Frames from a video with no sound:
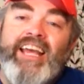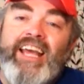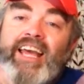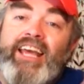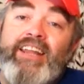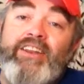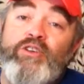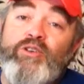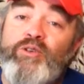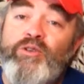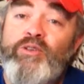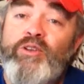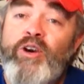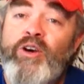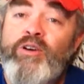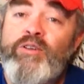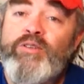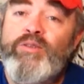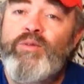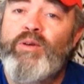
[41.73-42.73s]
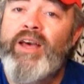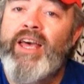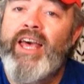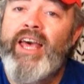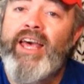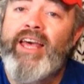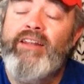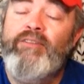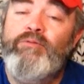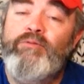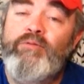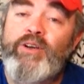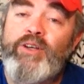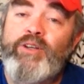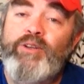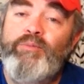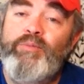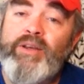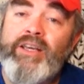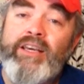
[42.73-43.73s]
And who knows when
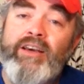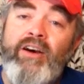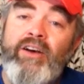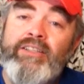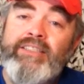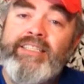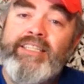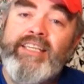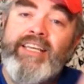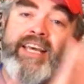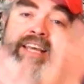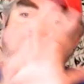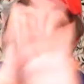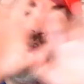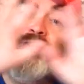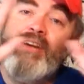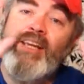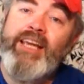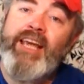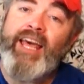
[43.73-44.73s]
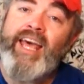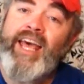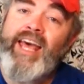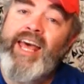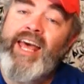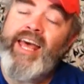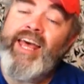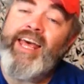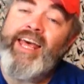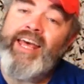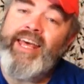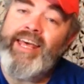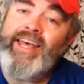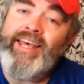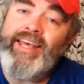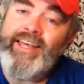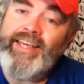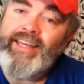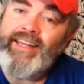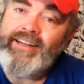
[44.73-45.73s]
we'll be all together
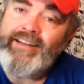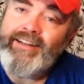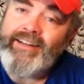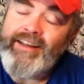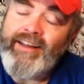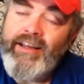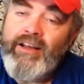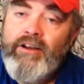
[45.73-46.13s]
again.